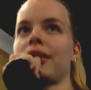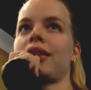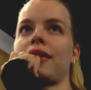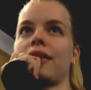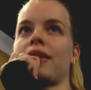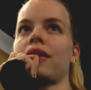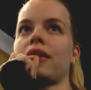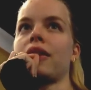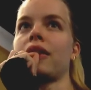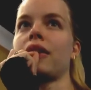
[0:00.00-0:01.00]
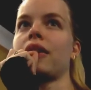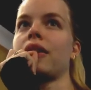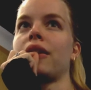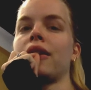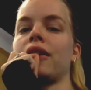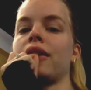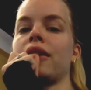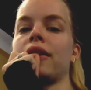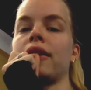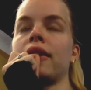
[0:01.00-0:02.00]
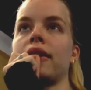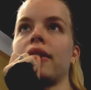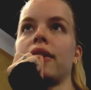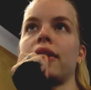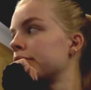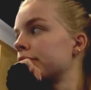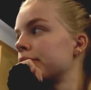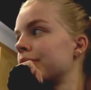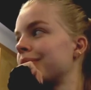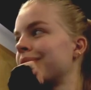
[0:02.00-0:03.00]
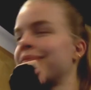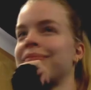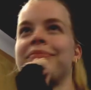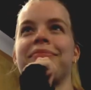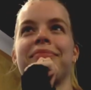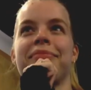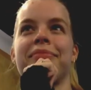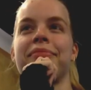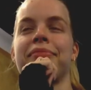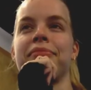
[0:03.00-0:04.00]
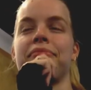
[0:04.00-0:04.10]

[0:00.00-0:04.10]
which I won't go into about the expected second day.